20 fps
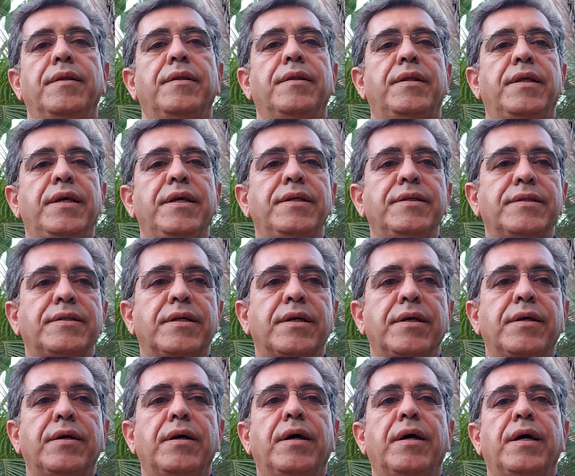These
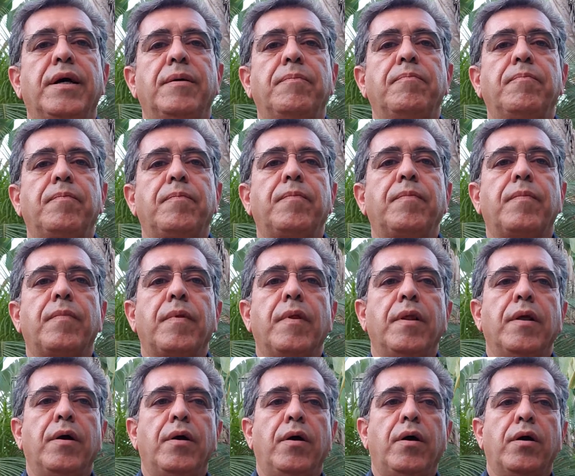
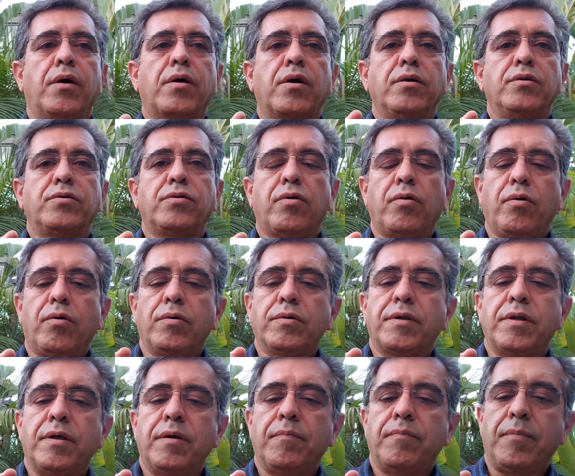are controlled
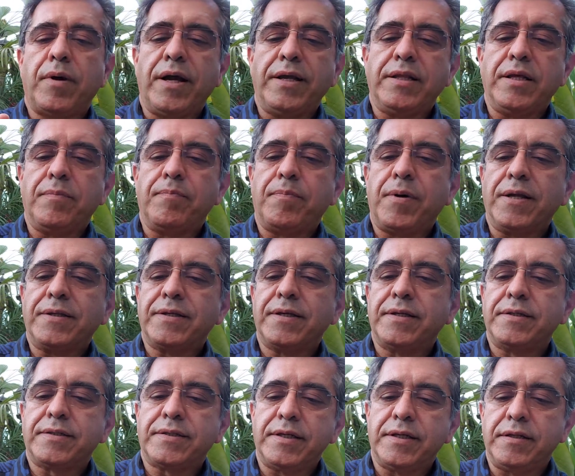by the
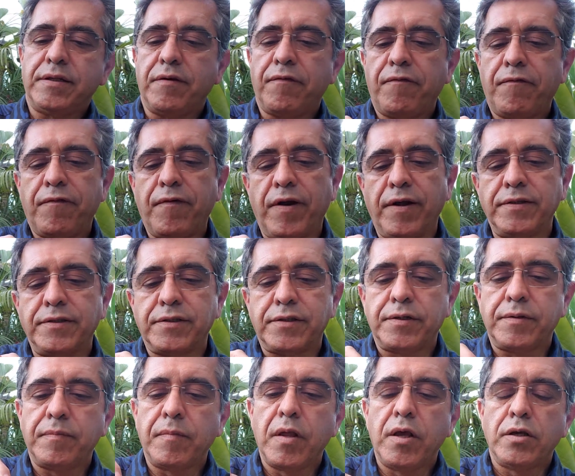buttons in the front.
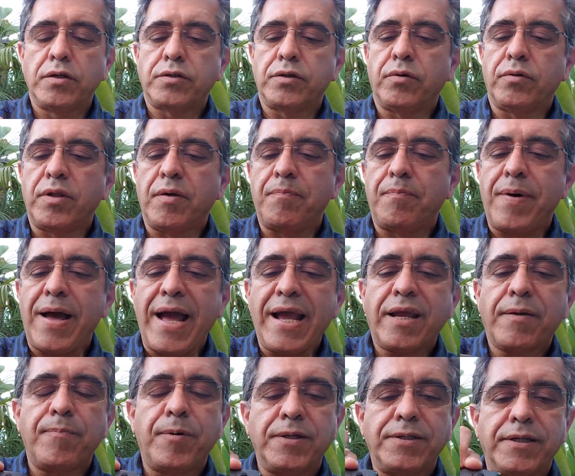So the
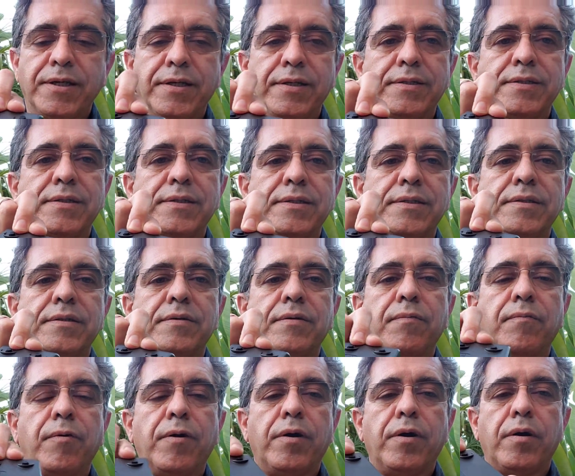back buttons
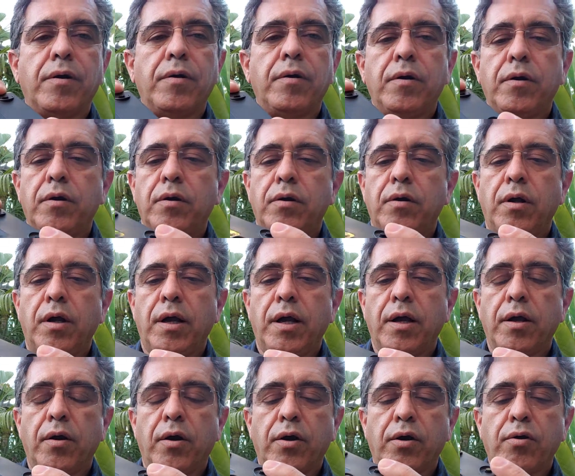are
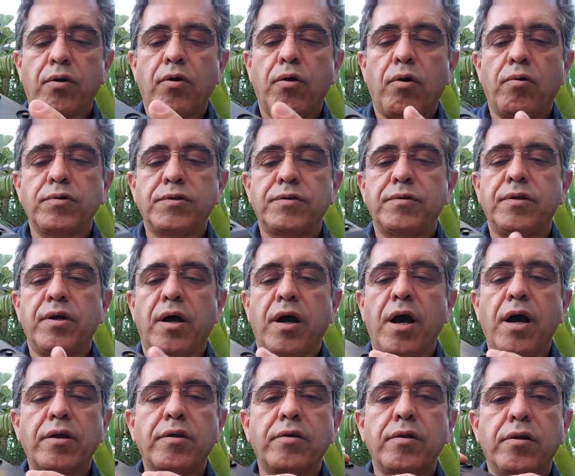close to the
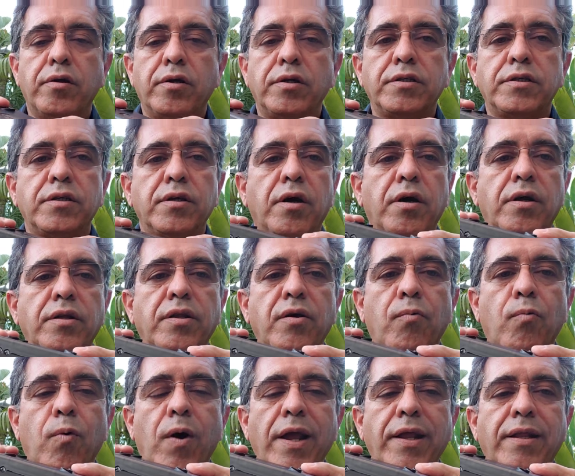oculars are the
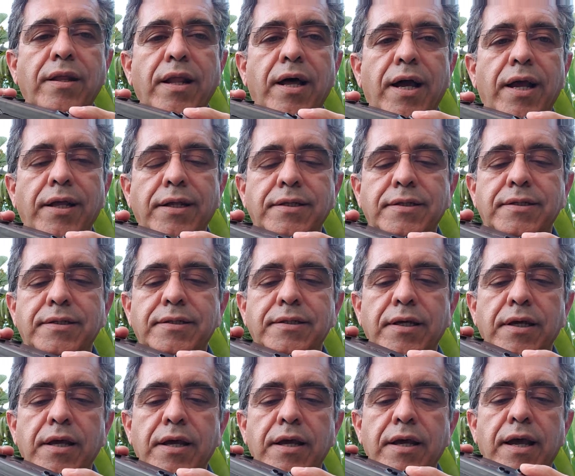white lights,
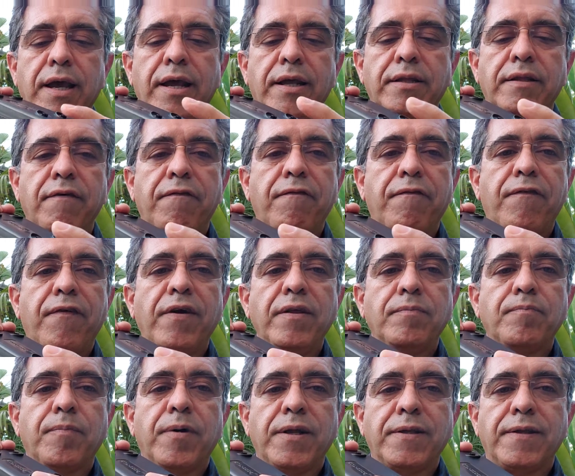and the
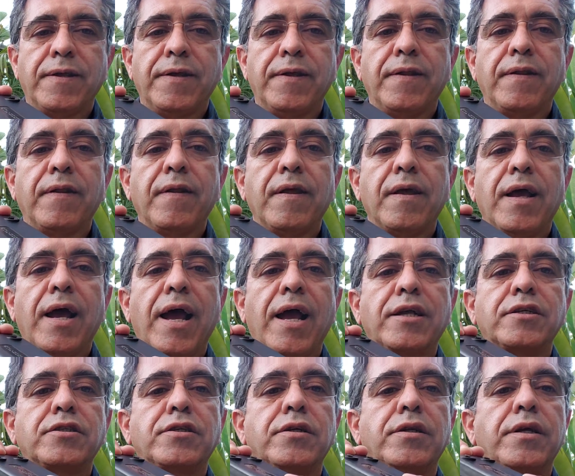front button
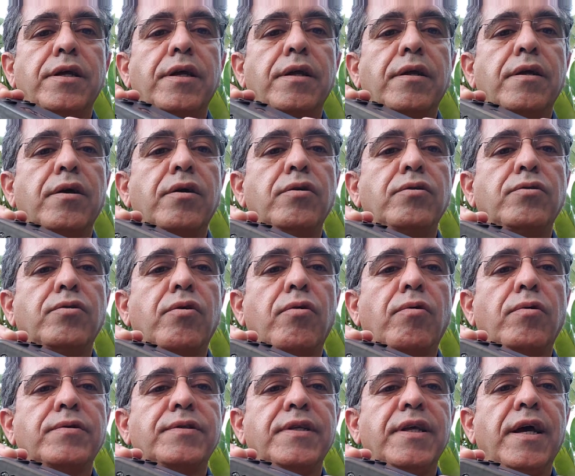actually
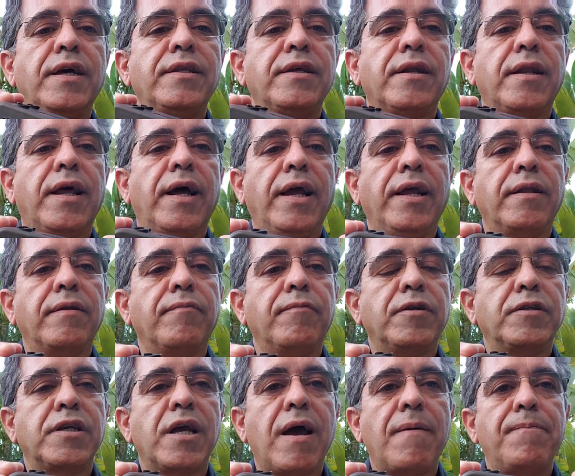controls the other light,
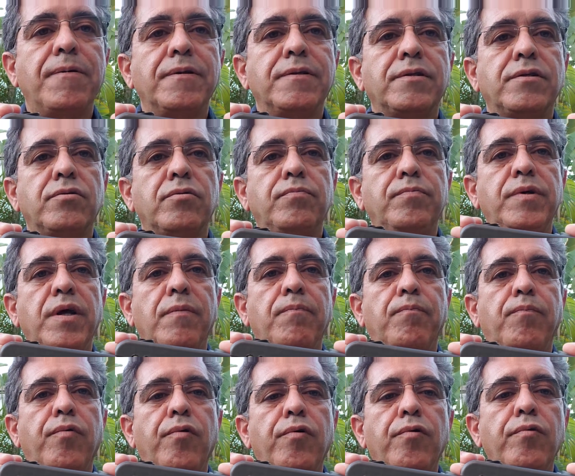which happens to be a
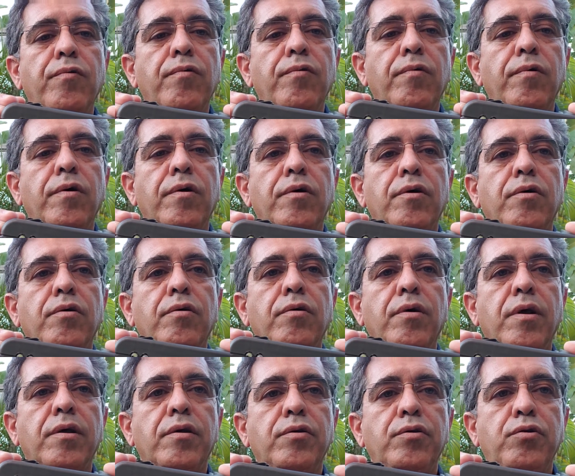blue
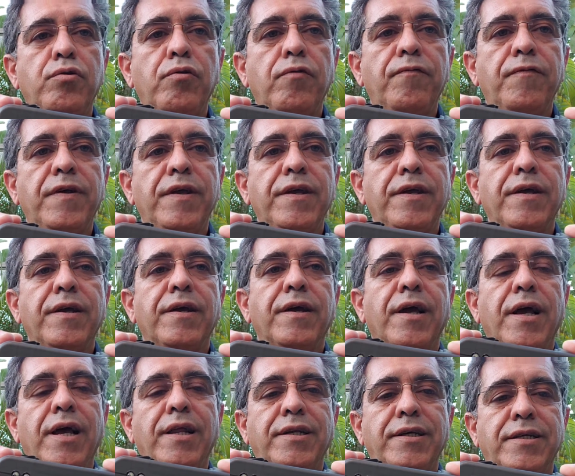UV
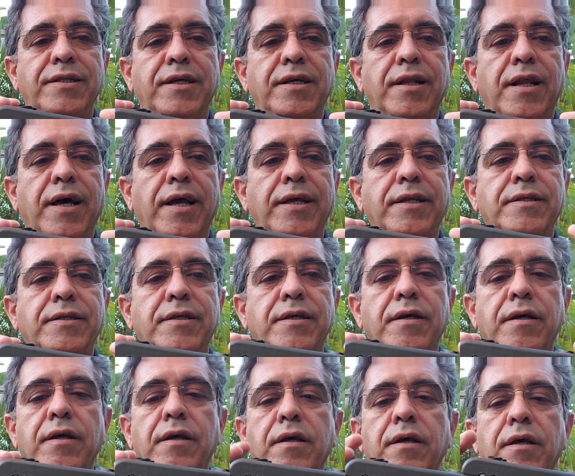LED light.
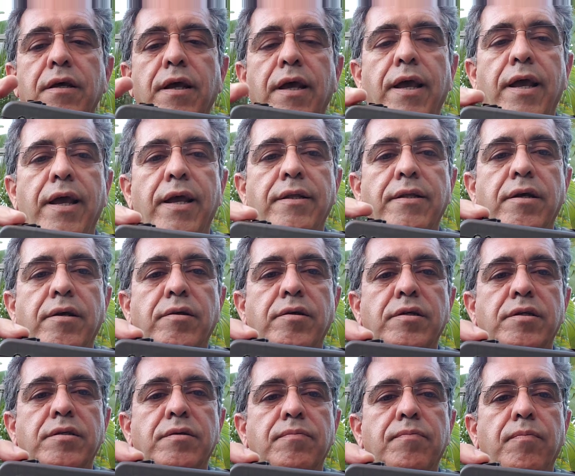And there
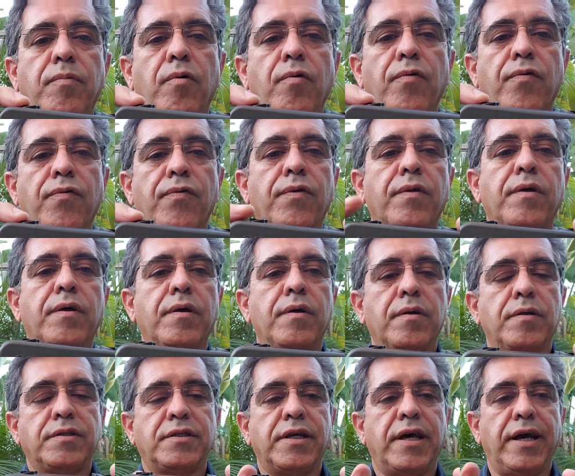is both
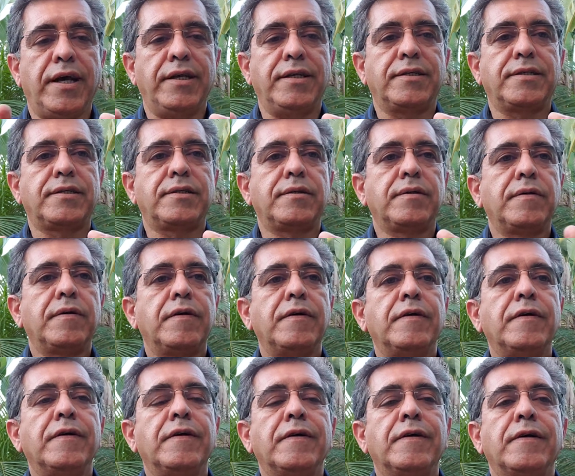sides.
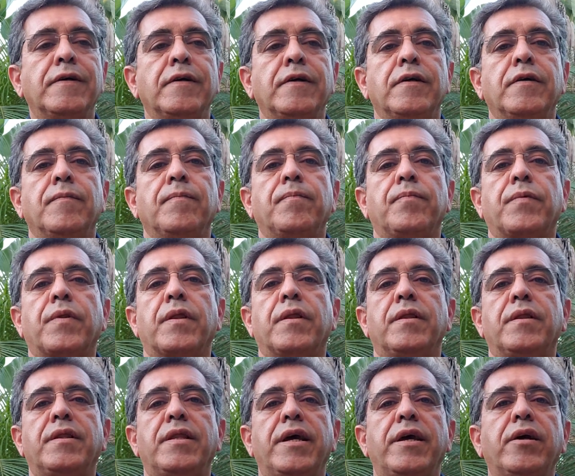
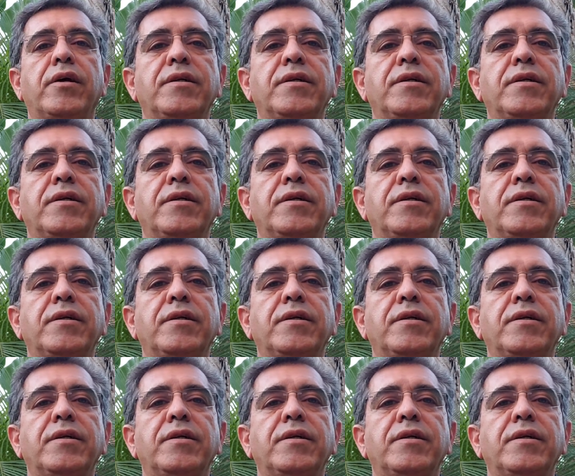They are